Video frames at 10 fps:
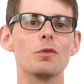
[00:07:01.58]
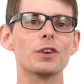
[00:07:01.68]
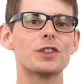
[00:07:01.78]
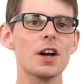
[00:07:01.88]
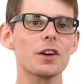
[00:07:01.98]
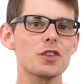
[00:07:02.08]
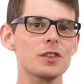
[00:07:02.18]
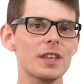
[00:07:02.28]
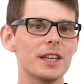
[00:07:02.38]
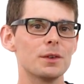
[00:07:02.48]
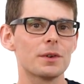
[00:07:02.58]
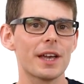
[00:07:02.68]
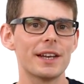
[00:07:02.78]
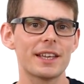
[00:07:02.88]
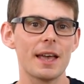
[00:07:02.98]
reduction in
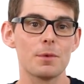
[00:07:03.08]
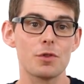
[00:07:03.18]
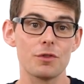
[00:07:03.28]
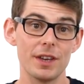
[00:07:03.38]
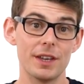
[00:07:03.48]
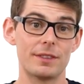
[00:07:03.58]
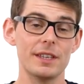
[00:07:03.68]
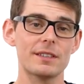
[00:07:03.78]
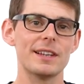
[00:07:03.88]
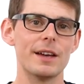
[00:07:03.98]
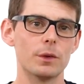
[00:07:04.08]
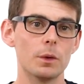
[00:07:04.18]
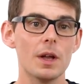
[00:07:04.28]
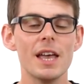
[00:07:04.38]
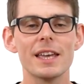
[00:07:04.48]
organic chemistry at this
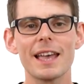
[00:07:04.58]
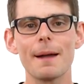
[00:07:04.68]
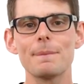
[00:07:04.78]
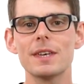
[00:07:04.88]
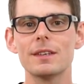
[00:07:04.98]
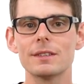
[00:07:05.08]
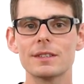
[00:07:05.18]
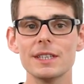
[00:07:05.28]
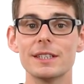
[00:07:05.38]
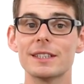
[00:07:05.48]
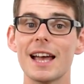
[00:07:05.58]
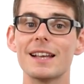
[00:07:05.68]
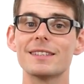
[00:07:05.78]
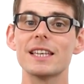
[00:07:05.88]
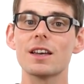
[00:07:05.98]
level can be considered
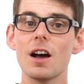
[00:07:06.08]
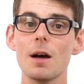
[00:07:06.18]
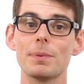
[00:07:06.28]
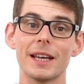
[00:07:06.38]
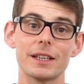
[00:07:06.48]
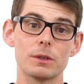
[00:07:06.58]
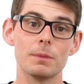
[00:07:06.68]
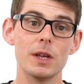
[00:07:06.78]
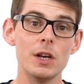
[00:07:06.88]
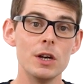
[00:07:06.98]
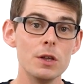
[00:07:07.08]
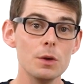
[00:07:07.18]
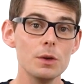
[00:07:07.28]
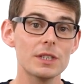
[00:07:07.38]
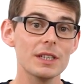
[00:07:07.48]
as a carbon atom
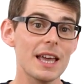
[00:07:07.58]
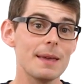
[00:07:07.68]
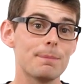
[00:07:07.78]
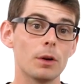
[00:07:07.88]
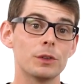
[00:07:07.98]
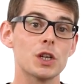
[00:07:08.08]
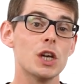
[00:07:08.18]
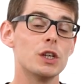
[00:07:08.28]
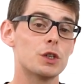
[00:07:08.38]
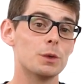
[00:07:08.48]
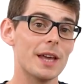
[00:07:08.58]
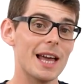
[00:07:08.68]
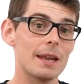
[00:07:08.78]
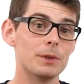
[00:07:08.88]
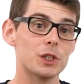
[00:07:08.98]
losing a bond to an
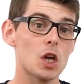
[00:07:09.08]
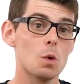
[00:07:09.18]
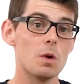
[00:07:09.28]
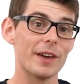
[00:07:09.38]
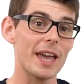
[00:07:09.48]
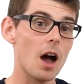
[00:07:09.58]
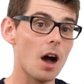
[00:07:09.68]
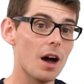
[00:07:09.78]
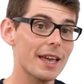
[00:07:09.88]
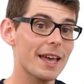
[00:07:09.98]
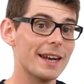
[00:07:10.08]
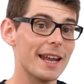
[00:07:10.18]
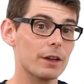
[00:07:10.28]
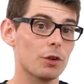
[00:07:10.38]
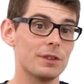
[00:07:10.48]
element with a higher
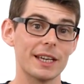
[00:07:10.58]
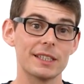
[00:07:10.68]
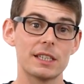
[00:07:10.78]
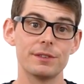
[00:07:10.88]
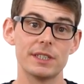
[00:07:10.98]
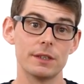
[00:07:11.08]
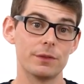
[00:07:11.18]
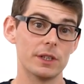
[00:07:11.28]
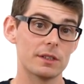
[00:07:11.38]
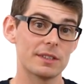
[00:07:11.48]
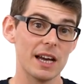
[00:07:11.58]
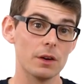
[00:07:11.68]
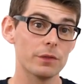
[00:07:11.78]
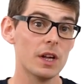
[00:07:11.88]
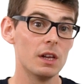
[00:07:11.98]
electronegativity than
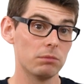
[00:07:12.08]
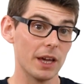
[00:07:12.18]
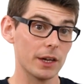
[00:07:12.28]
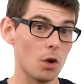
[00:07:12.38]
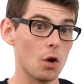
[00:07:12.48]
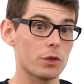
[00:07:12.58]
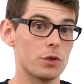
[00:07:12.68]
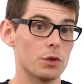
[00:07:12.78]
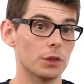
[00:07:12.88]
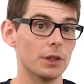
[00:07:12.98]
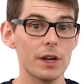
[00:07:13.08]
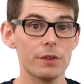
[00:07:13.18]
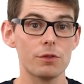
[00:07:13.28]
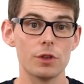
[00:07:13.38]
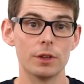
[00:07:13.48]
itself, like oxygen or
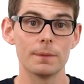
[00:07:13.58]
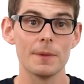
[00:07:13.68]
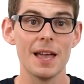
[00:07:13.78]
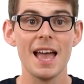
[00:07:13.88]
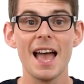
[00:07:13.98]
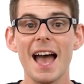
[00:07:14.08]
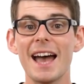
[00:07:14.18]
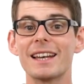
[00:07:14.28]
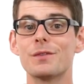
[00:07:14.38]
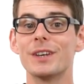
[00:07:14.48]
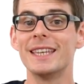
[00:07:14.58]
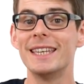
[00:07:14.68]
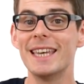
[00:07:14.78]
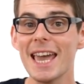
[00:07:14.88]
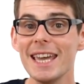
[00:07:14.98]
nitrogen, and the
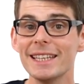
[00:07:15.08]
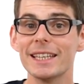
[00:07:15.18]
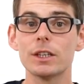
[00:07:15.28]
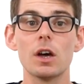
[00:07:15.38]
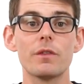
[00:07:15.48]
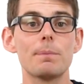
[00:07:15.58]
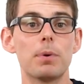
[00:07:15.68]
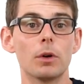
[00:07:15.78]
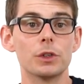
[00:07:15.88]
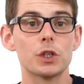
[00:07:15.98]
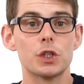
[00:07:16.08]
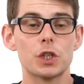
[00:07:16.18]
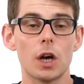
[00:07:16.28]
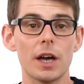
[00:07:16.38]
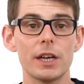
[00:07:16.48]
gaining of a bond to
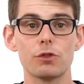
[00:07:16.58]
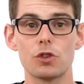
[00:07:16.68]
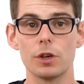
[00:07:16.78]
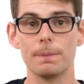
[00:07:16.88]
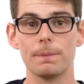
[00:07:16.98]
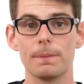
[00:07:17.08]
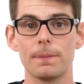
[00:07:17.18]
hydrogen.